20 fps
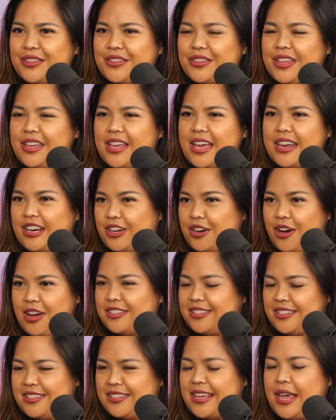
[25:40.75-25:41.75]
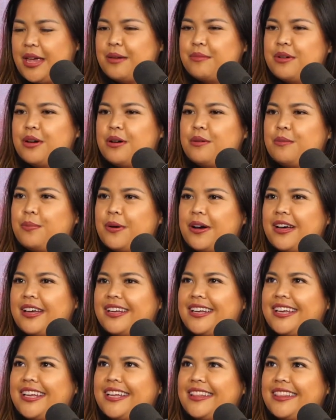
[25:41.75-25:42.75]
And it cost the same, but
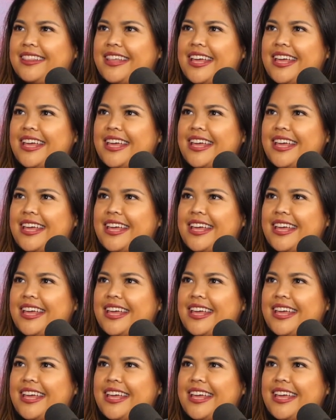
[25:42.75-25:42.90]
they